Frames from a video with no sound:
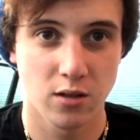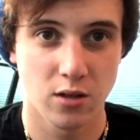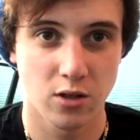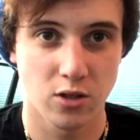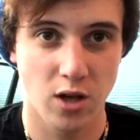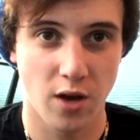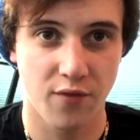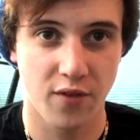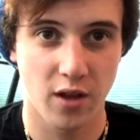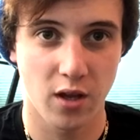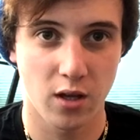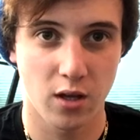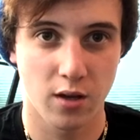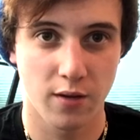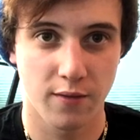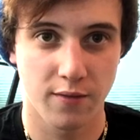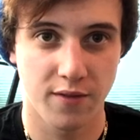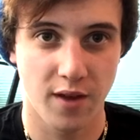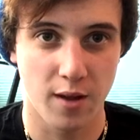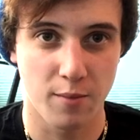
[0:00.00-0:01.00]
the Jeffy
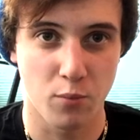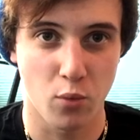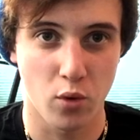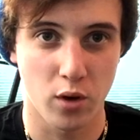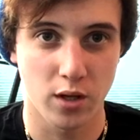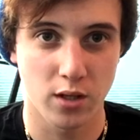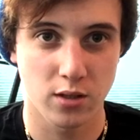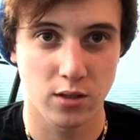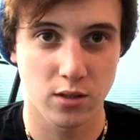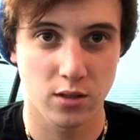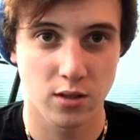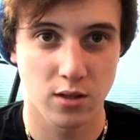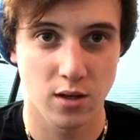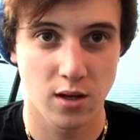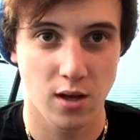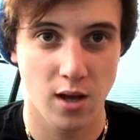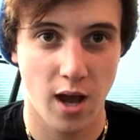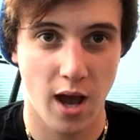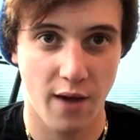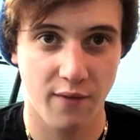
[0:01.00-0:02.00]
fanboys
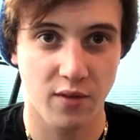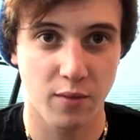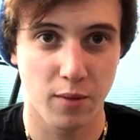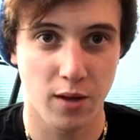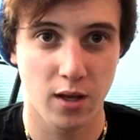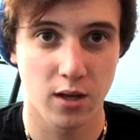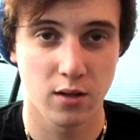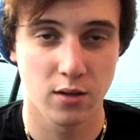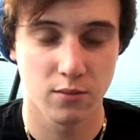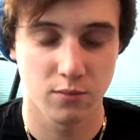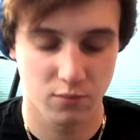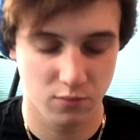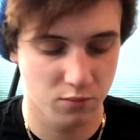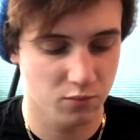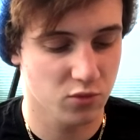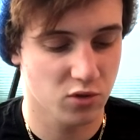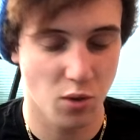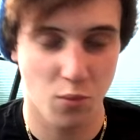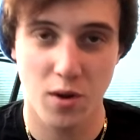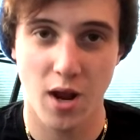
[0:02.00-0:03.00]
have to be,
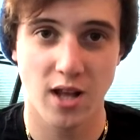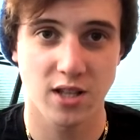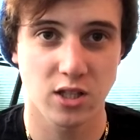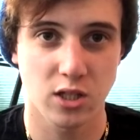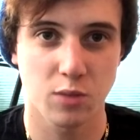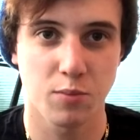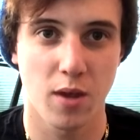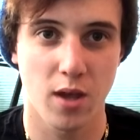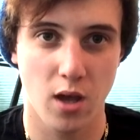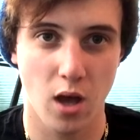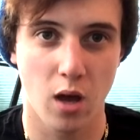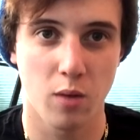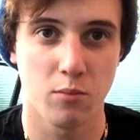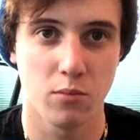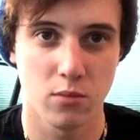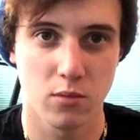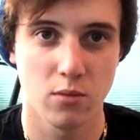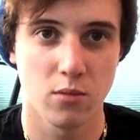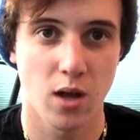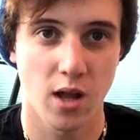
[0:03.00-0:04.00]
someone has to speak up,
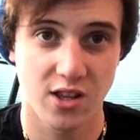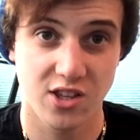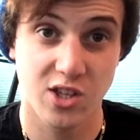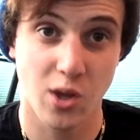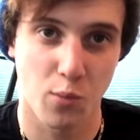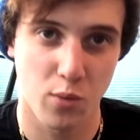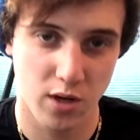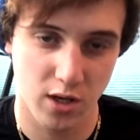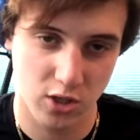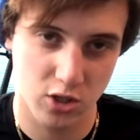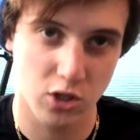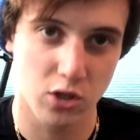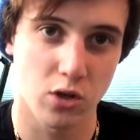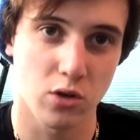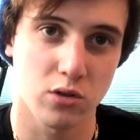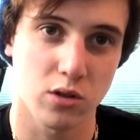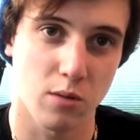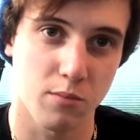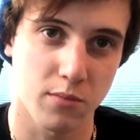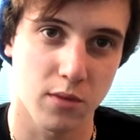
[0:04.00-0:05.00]
and someone needs to
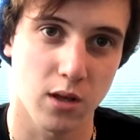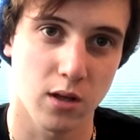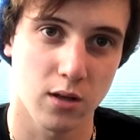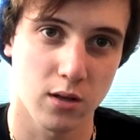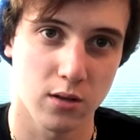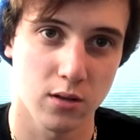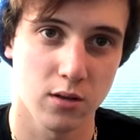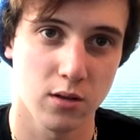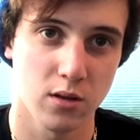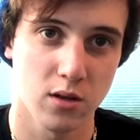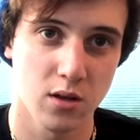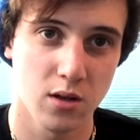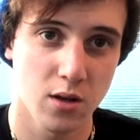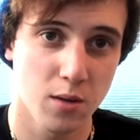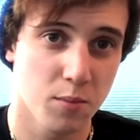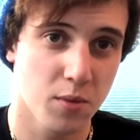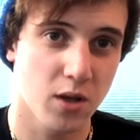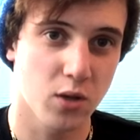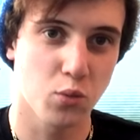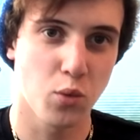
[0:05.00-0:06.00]
do something
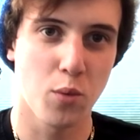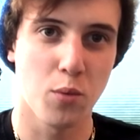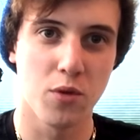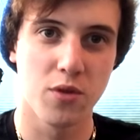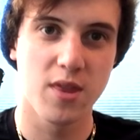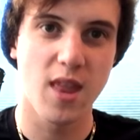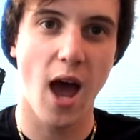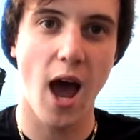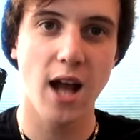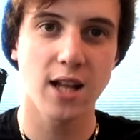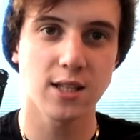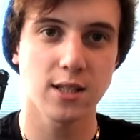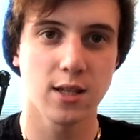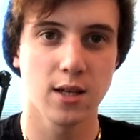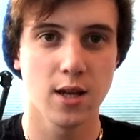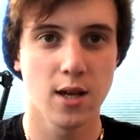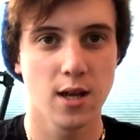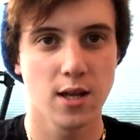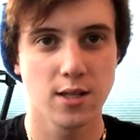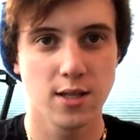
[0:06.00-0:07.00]
because we will not
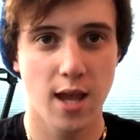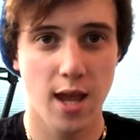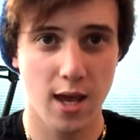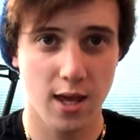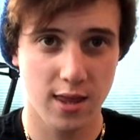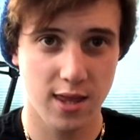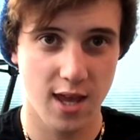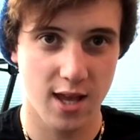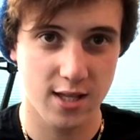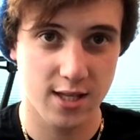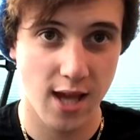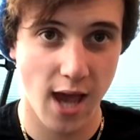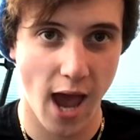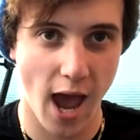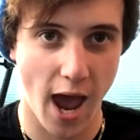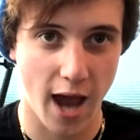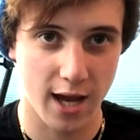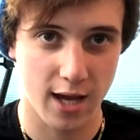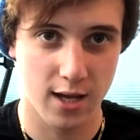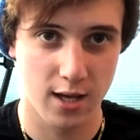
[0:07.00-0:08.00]
take the
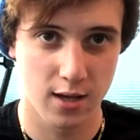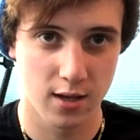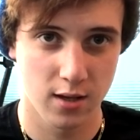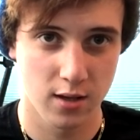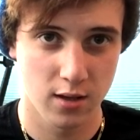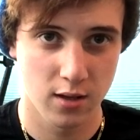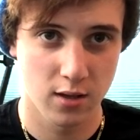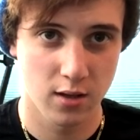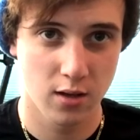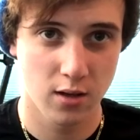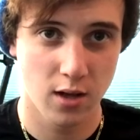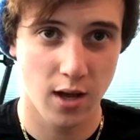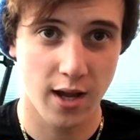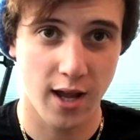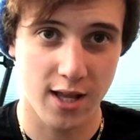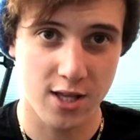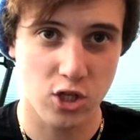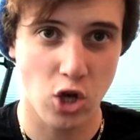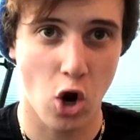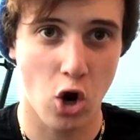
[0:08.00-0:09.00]
attack
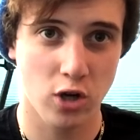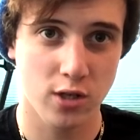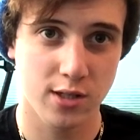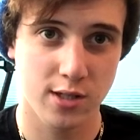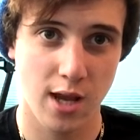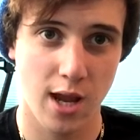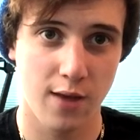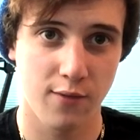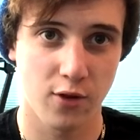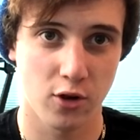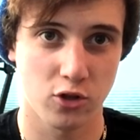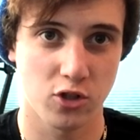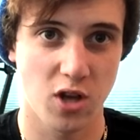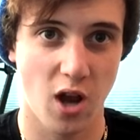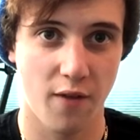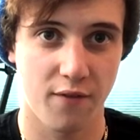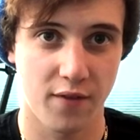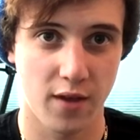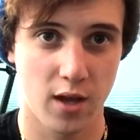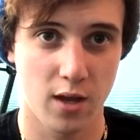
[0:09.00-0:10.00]
against our savior,
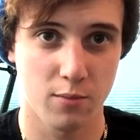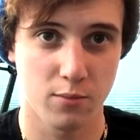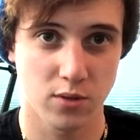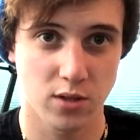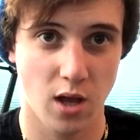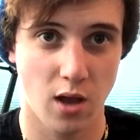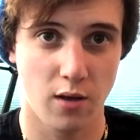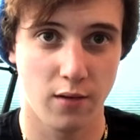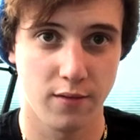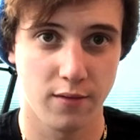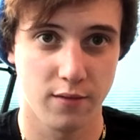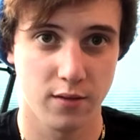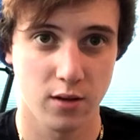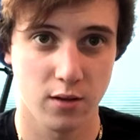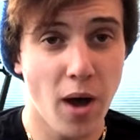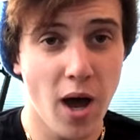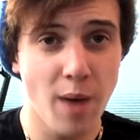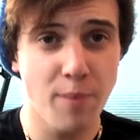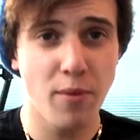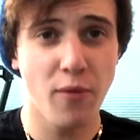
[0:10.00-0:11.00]
Jeffy himself.
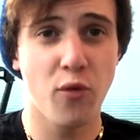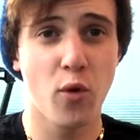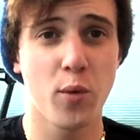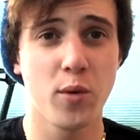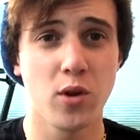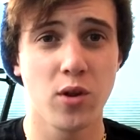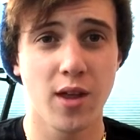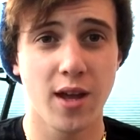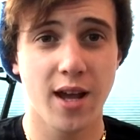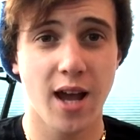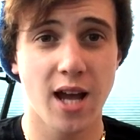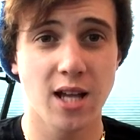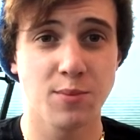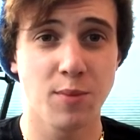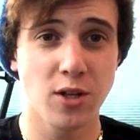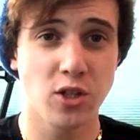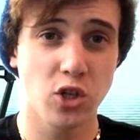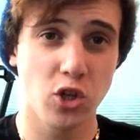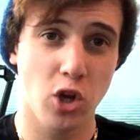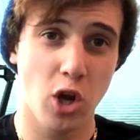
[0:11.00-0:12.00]
But before we do that, guys,
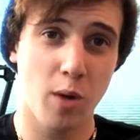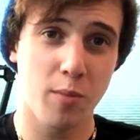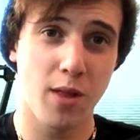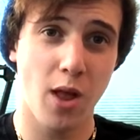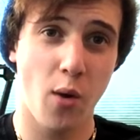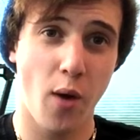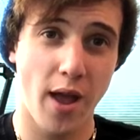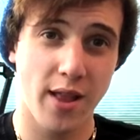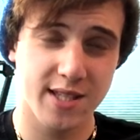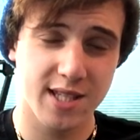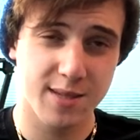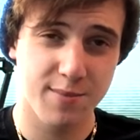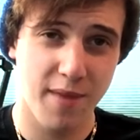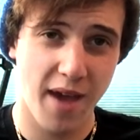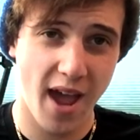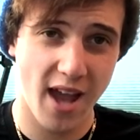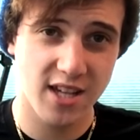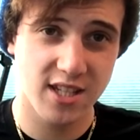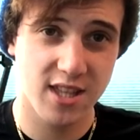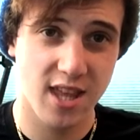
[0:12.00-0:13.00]
make sure you go down below and
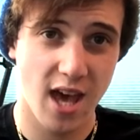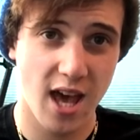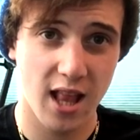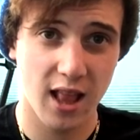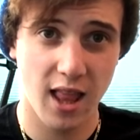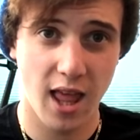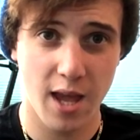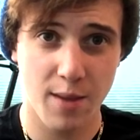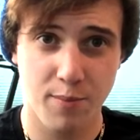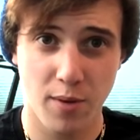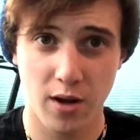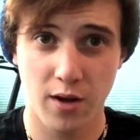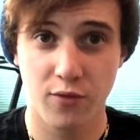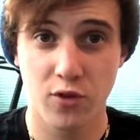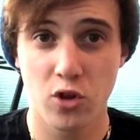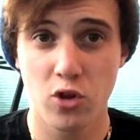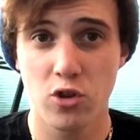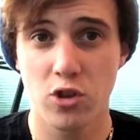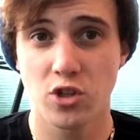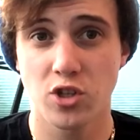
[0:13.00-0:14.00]
smash that like button.
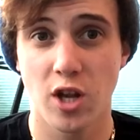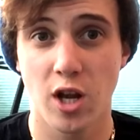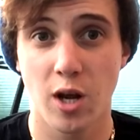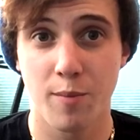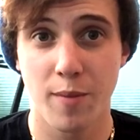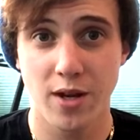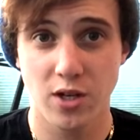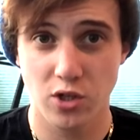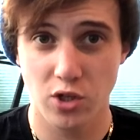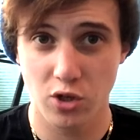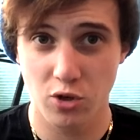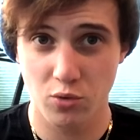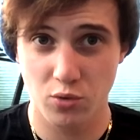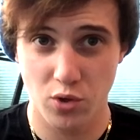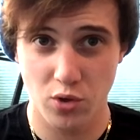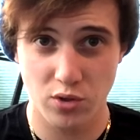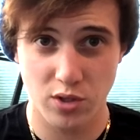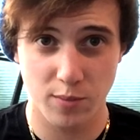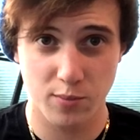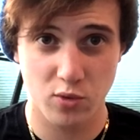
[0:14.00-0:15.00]
If you're new to the channel, make sure you
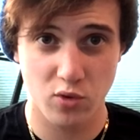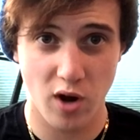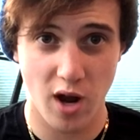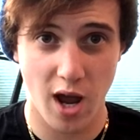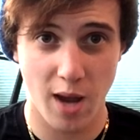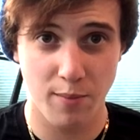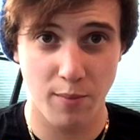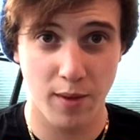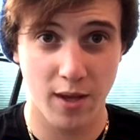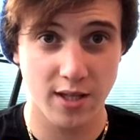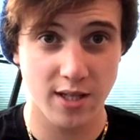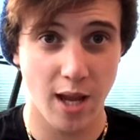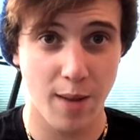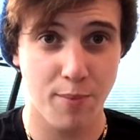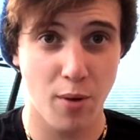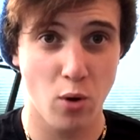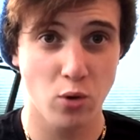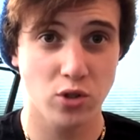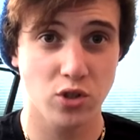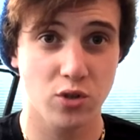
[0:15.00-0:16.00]
do subscribe because I
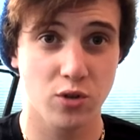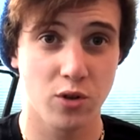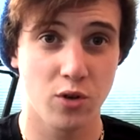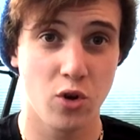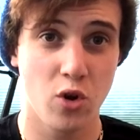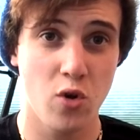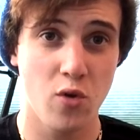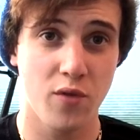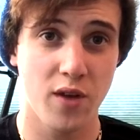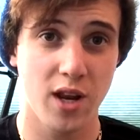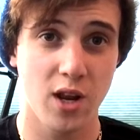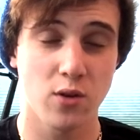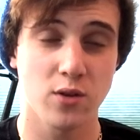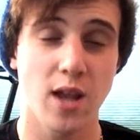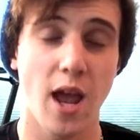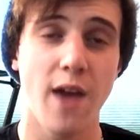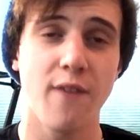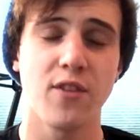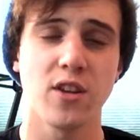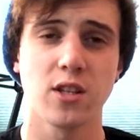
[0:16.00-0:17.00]
post new videos
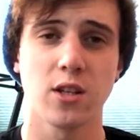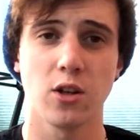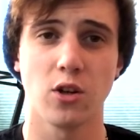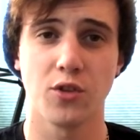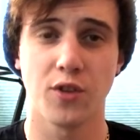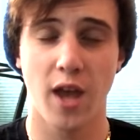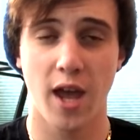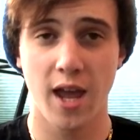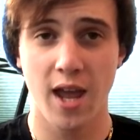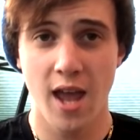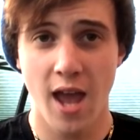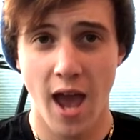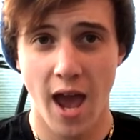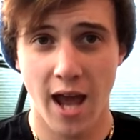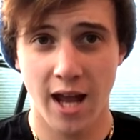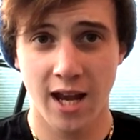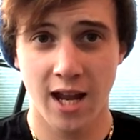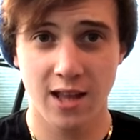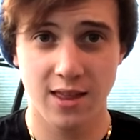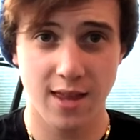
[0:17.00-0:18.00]
every single day
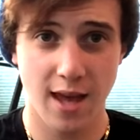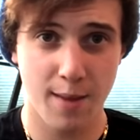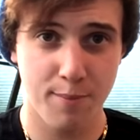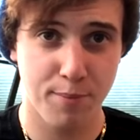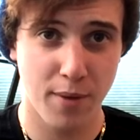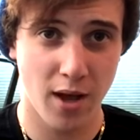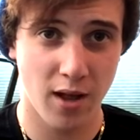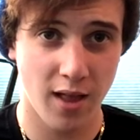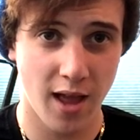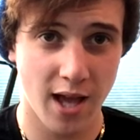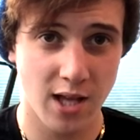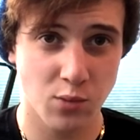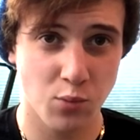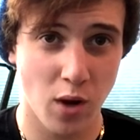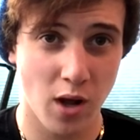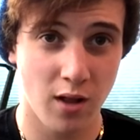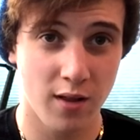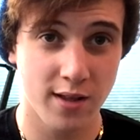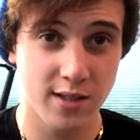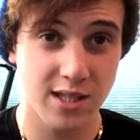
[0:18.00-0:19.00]
and hit that bell as
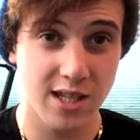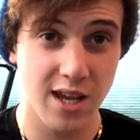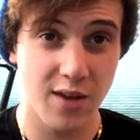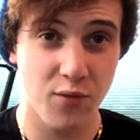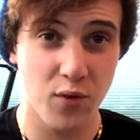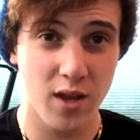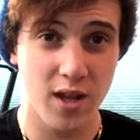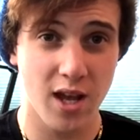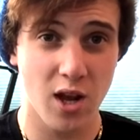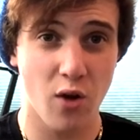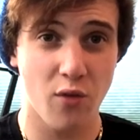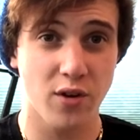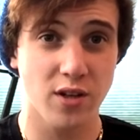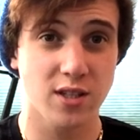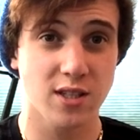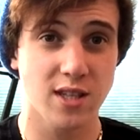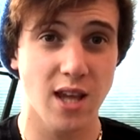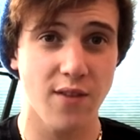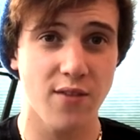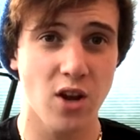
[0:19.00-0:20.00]
well. And let's see if we can get over
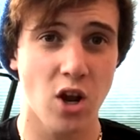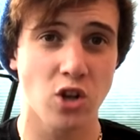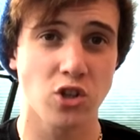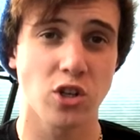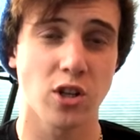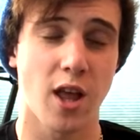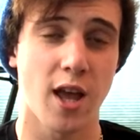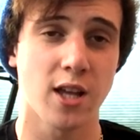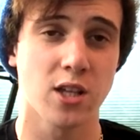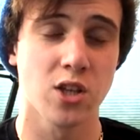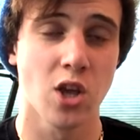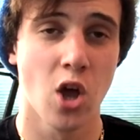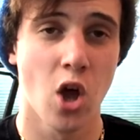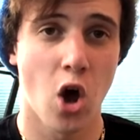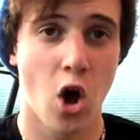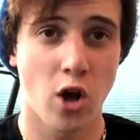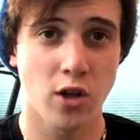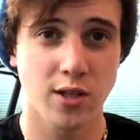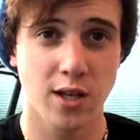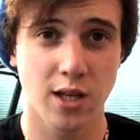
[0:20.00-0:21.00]
700 likes
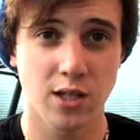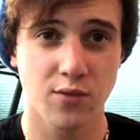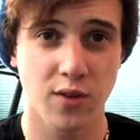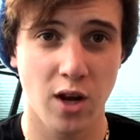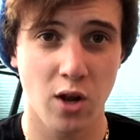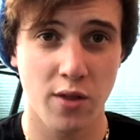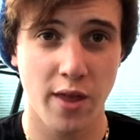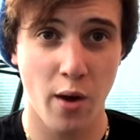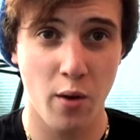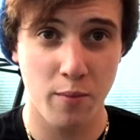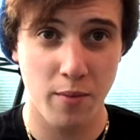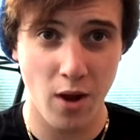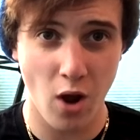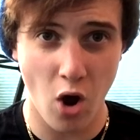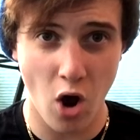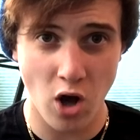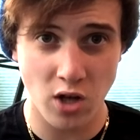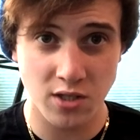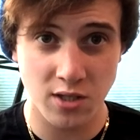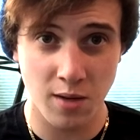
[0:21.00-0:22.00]
on today's video. That would be
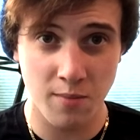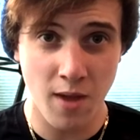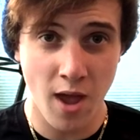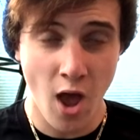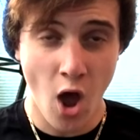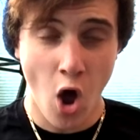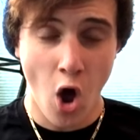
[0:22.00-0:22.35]
awesome.